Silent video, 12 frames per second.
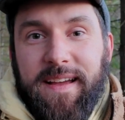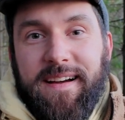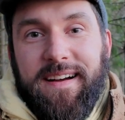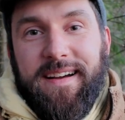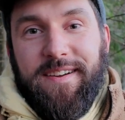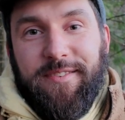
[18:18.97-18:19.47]

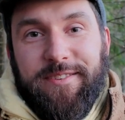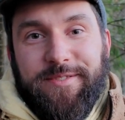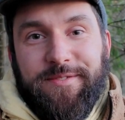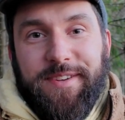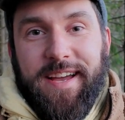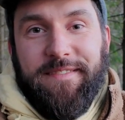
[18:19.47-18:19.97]
I
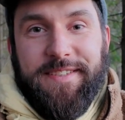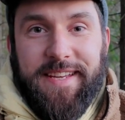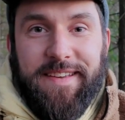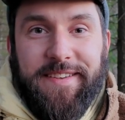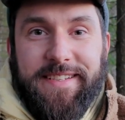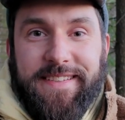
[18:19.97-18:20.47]
also have
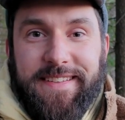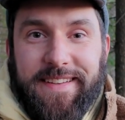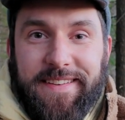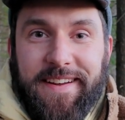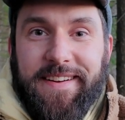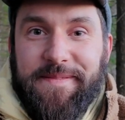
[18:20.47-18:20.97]
savings
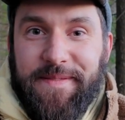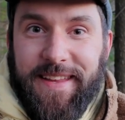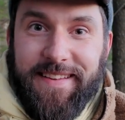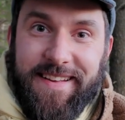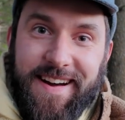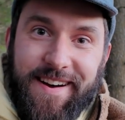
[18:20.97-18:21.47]

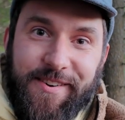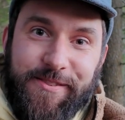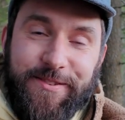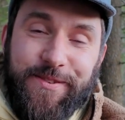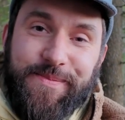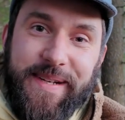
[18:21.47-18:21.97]
that are
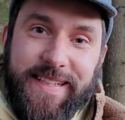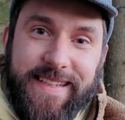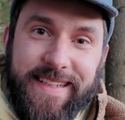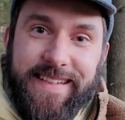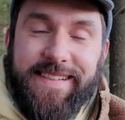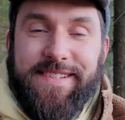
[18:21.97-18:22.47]
also
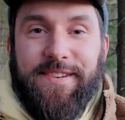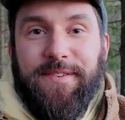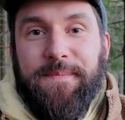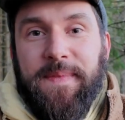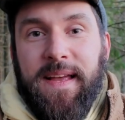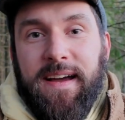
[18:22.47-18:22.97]
melting, so
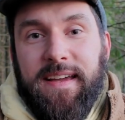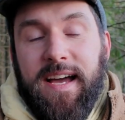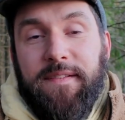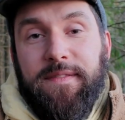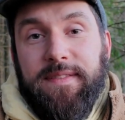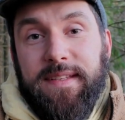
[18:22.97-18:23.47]
I
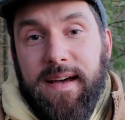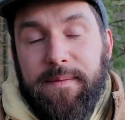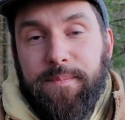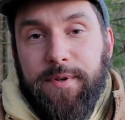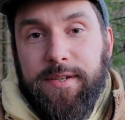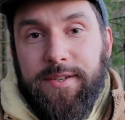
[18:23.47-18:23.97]
have time
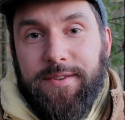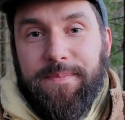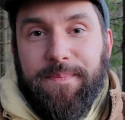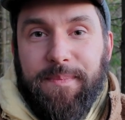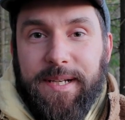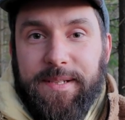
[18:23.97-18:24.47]
pressure,
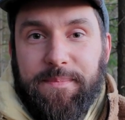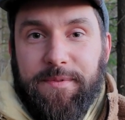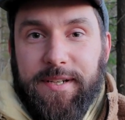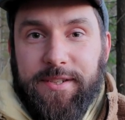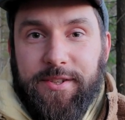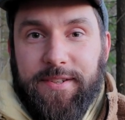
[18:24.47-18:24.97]
money
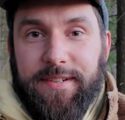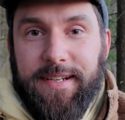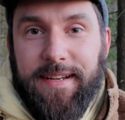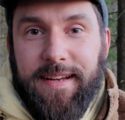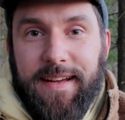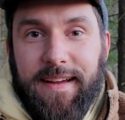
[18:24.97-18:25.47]
pressure,
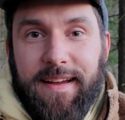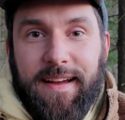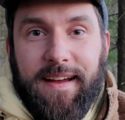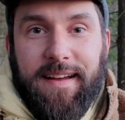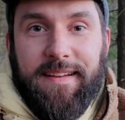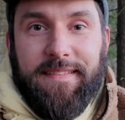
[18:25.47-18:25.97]

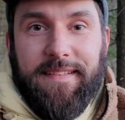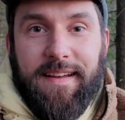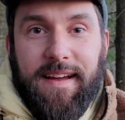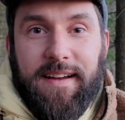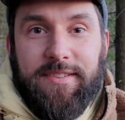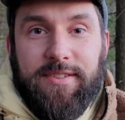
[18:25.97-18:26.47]
and
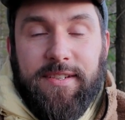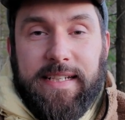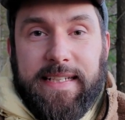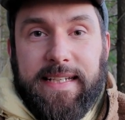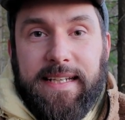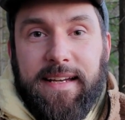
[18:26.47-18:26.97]

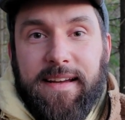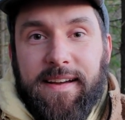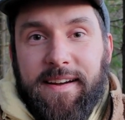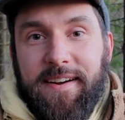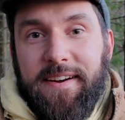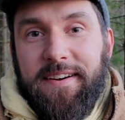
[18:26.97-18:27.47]
actually
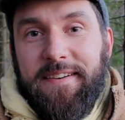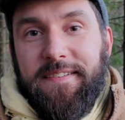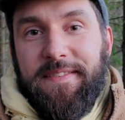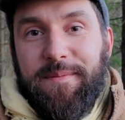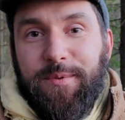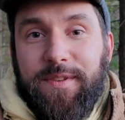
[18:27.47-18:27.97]

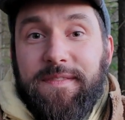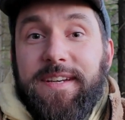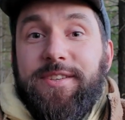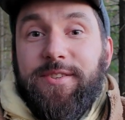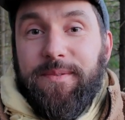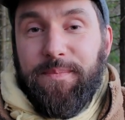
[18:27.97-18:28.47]
the
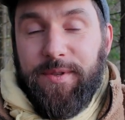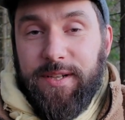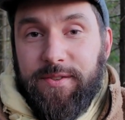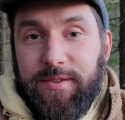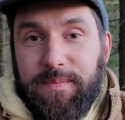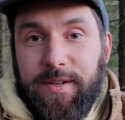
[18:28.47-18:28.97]
motivation
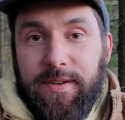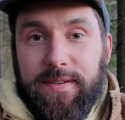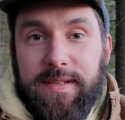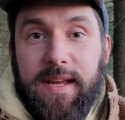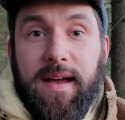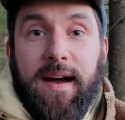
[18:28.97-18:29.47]
pressure,
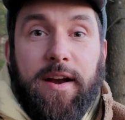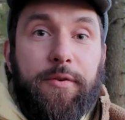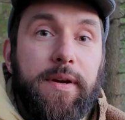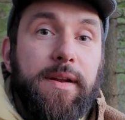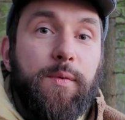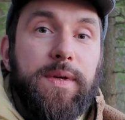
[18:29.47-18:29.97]
because I
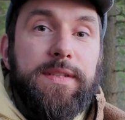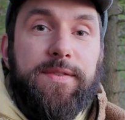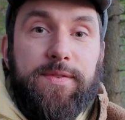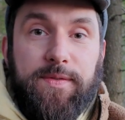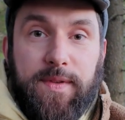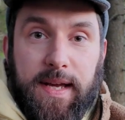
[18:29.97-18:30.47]
really want to
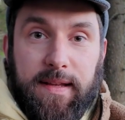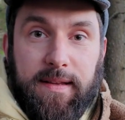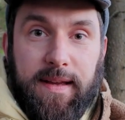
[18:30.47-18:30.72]
do that.